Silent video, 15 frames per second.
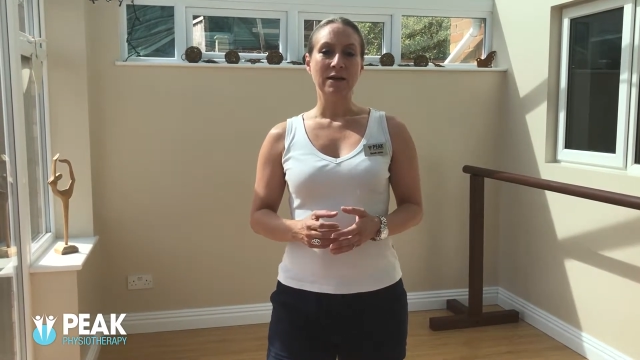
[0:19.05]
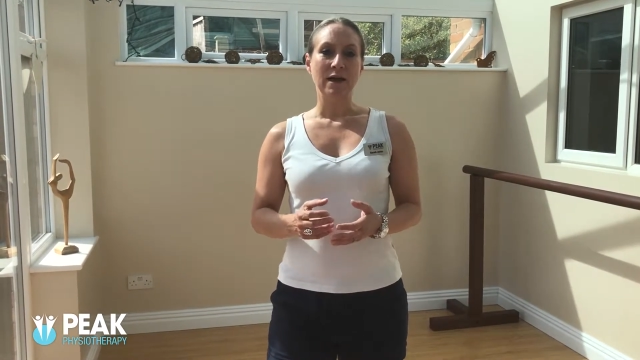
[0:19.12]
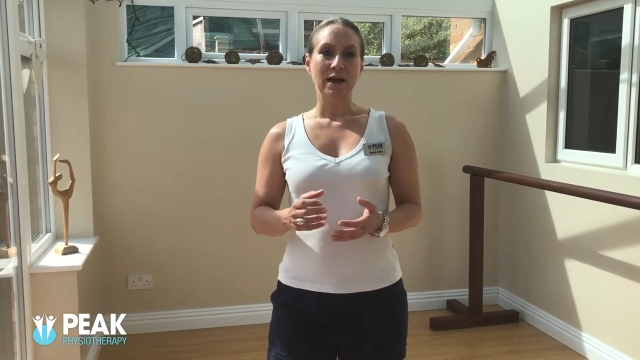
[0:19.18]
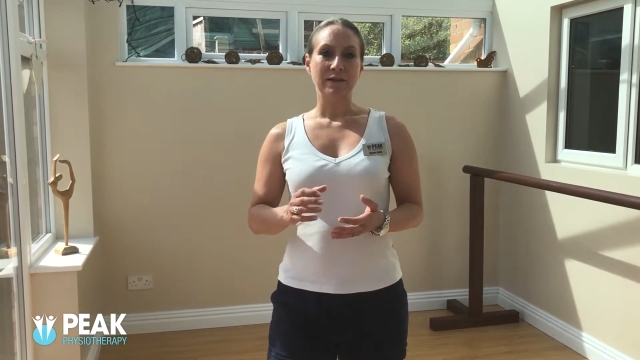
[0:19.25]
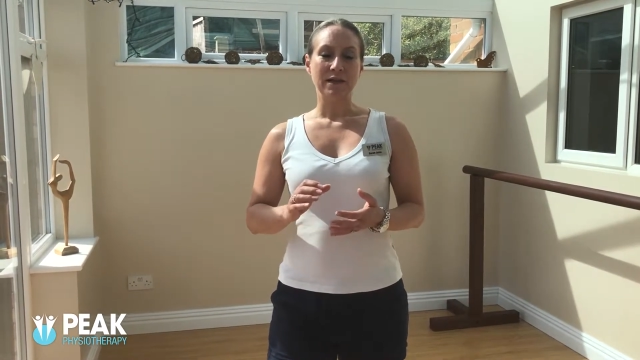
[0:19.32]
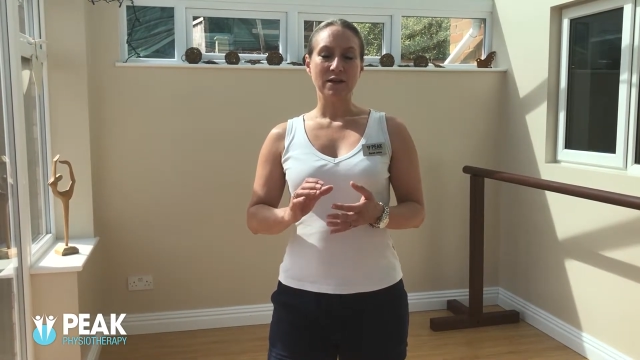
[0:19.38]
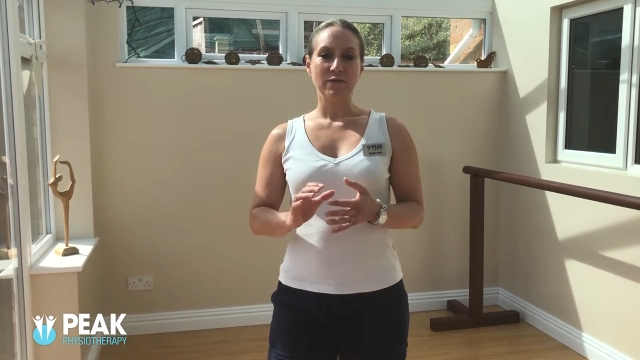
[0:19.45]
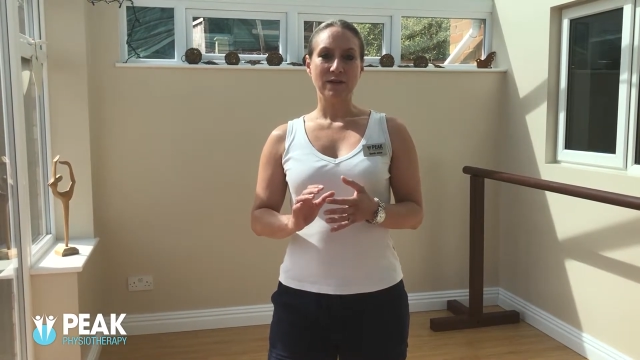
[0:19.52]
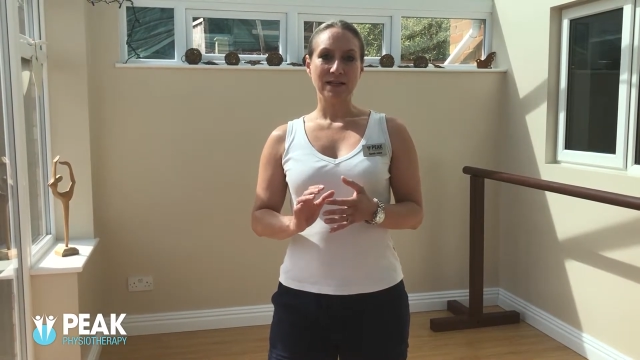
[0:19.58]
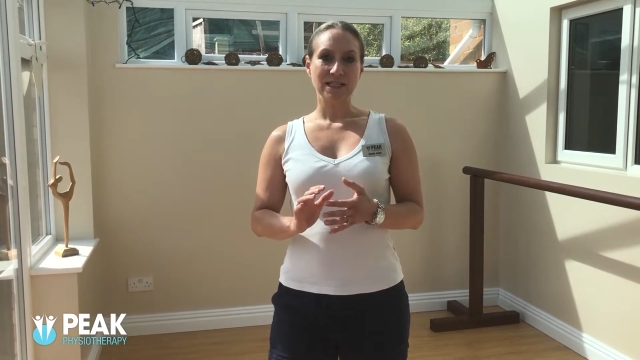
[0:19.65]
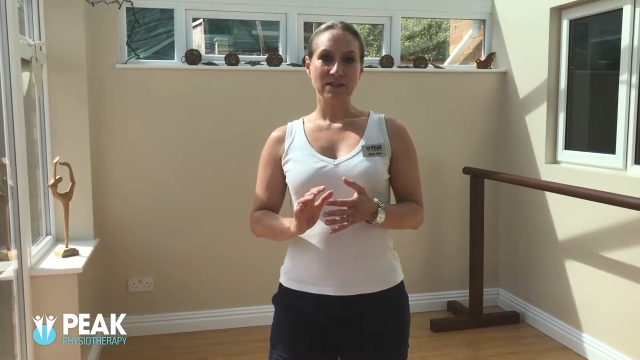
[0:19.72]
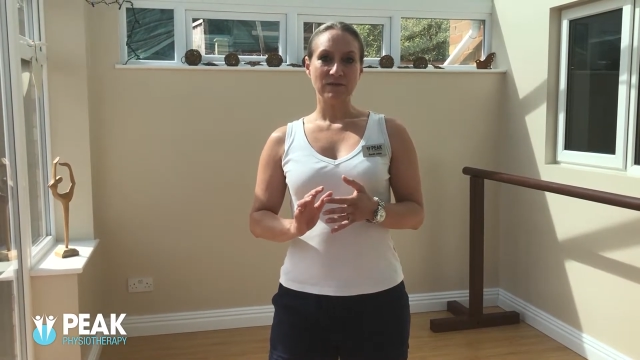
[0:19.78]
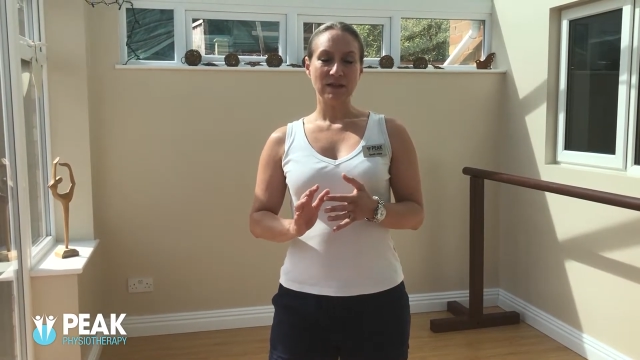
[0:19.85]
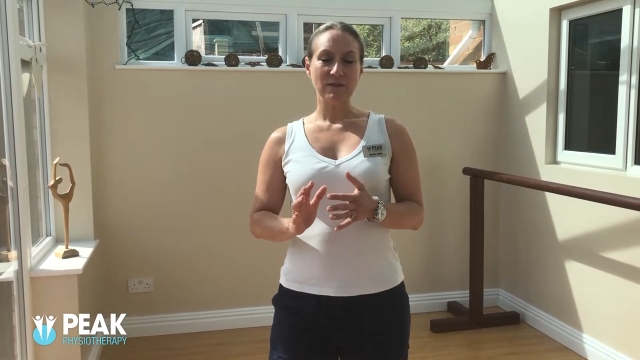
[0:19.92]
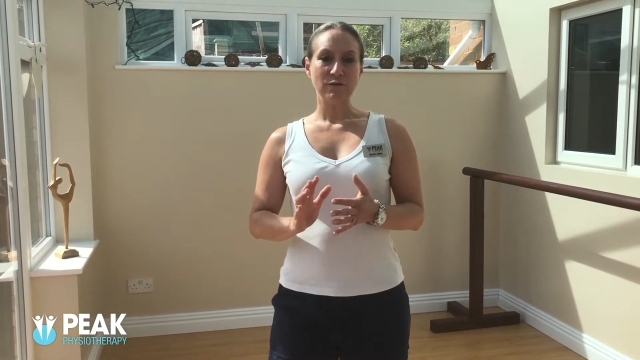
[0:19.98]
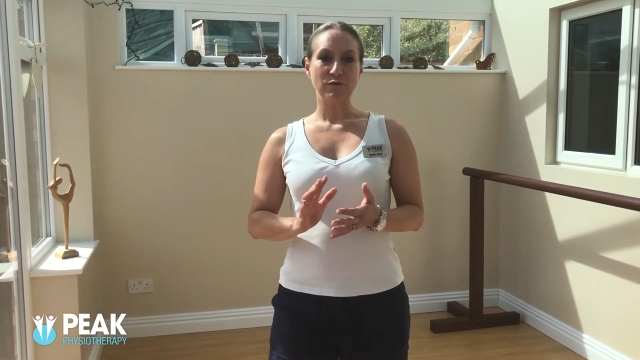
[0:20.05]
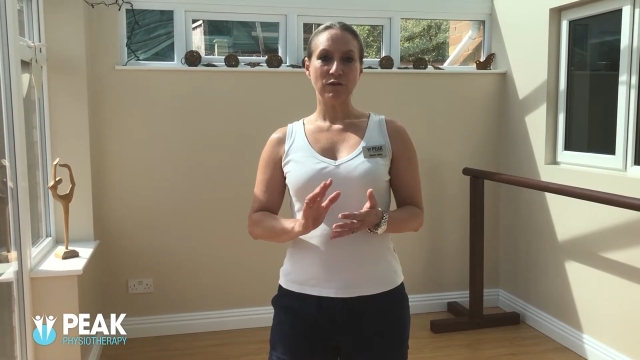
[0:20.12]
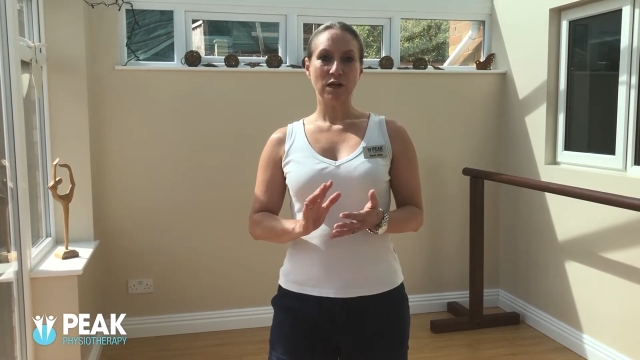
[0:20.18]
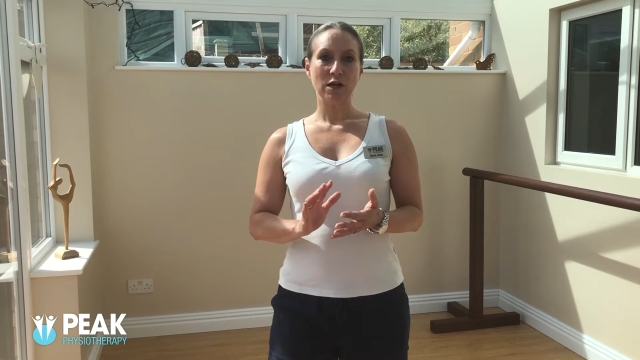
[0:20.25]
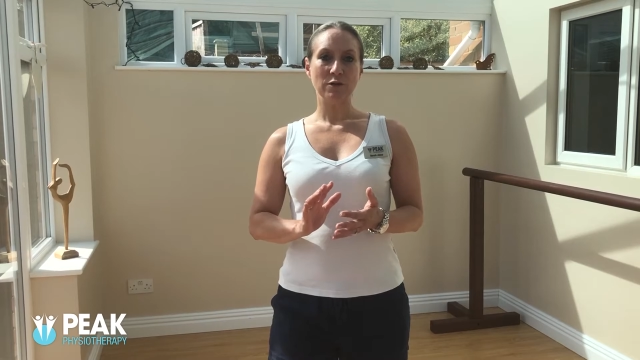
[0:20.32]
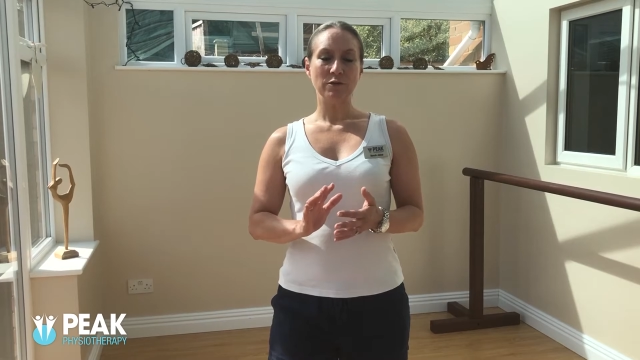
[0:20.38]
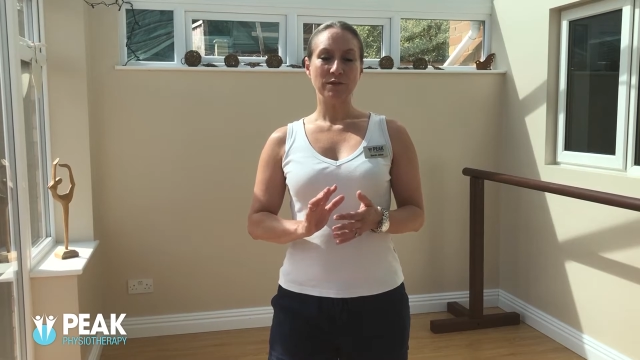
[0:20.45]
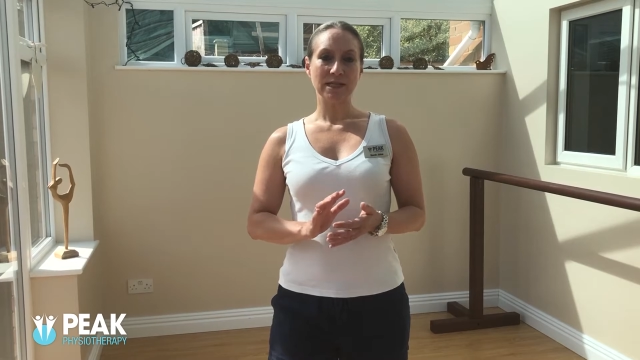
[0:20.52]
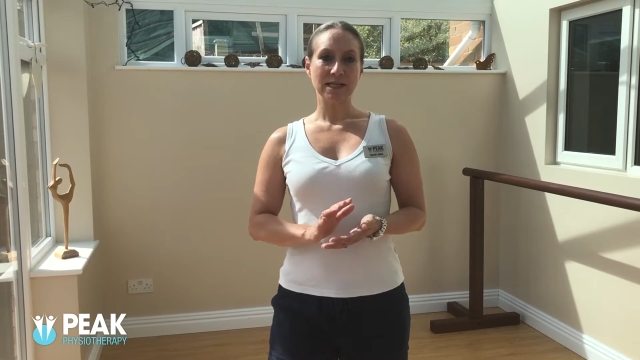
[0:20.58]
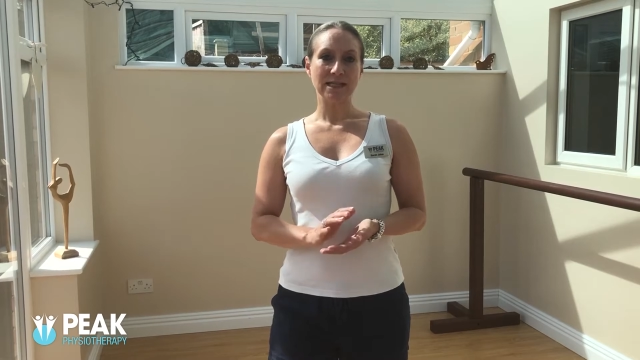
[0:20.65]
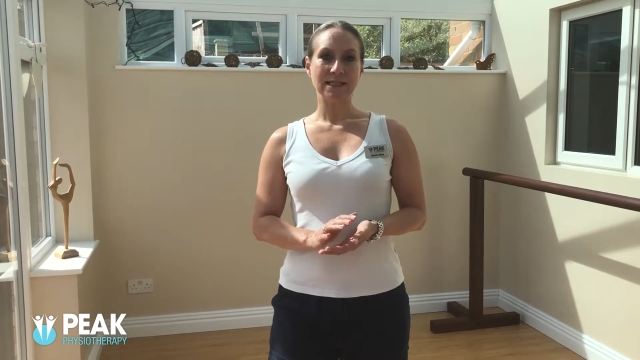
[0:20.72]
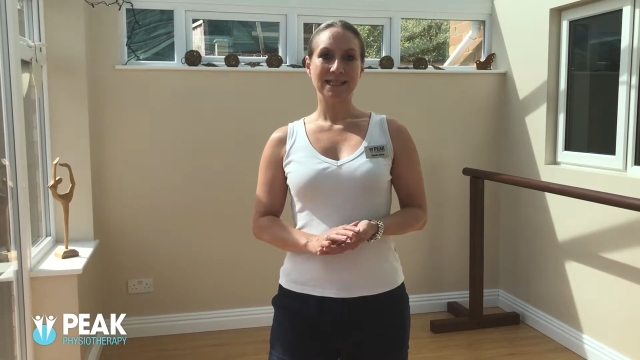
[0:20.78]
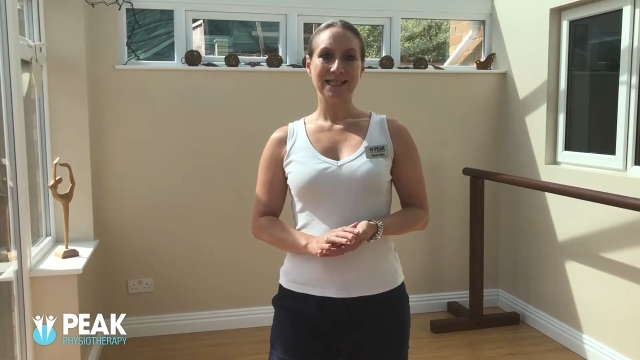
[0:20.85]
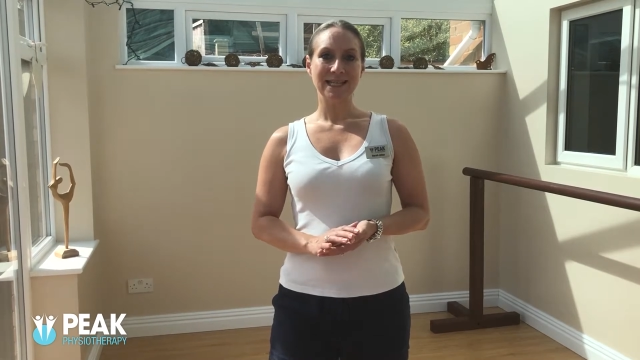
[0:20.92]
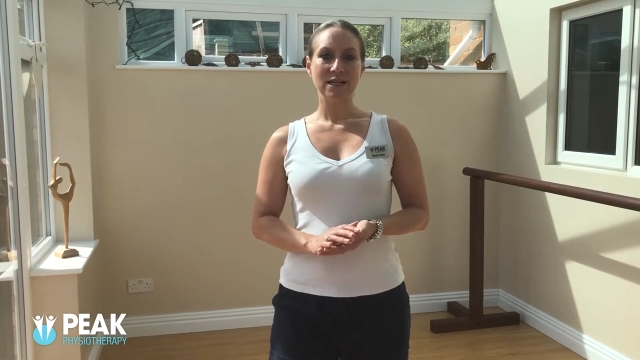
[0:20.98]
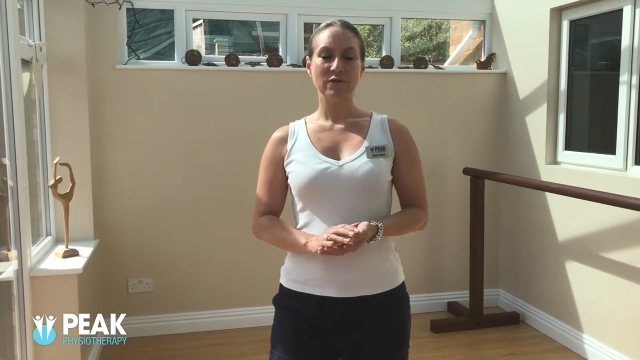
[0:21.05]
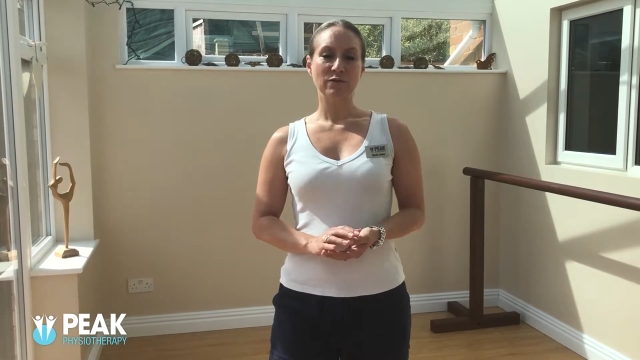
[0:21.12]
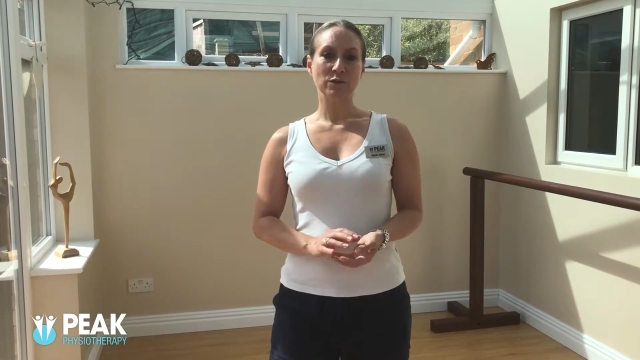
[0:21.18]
and they effectively float in a sea of